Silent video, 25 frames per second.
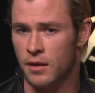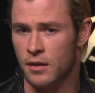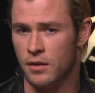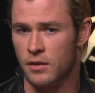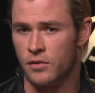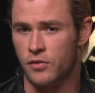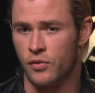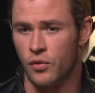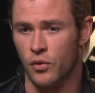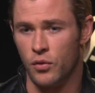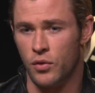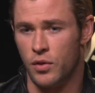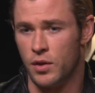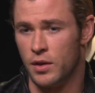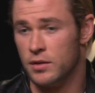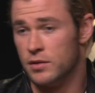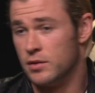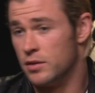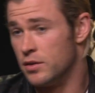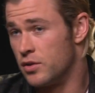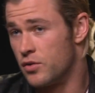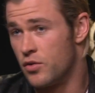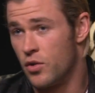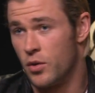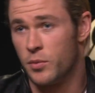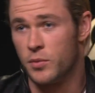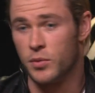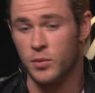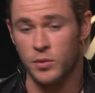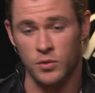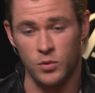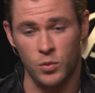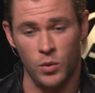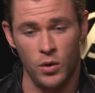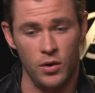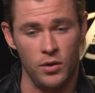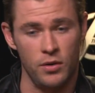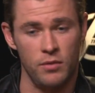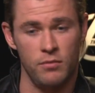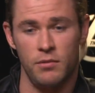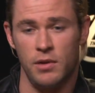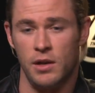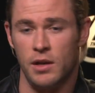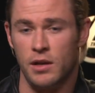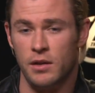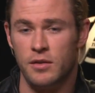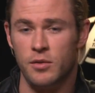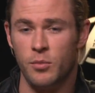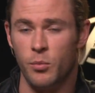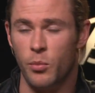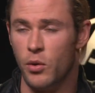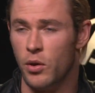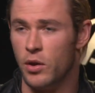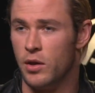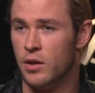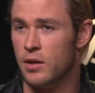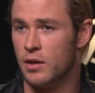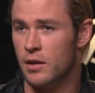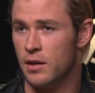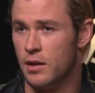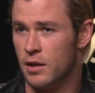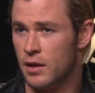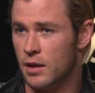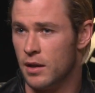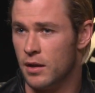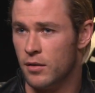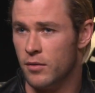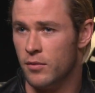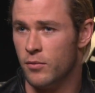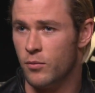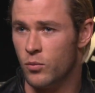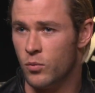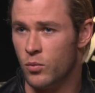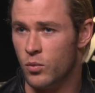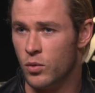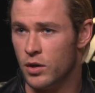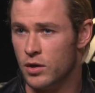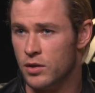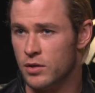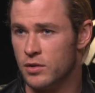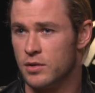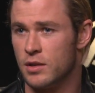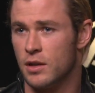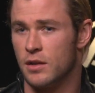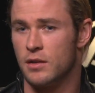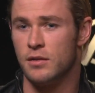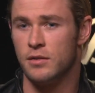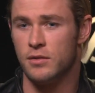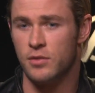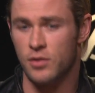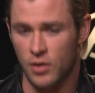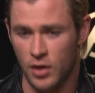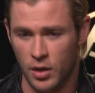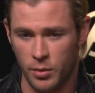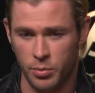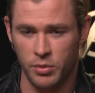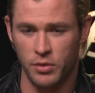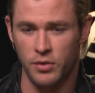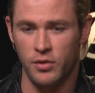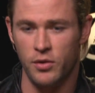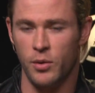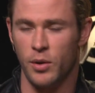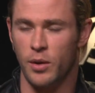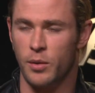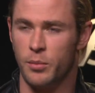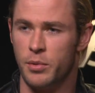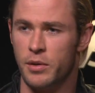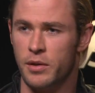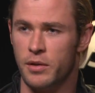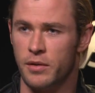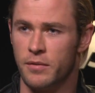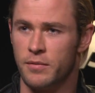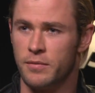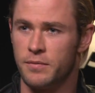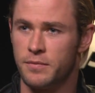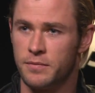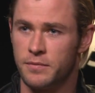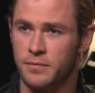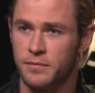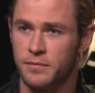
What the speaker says: the truth is, the script was where it needed to be, and we just had to turn up and do our bit.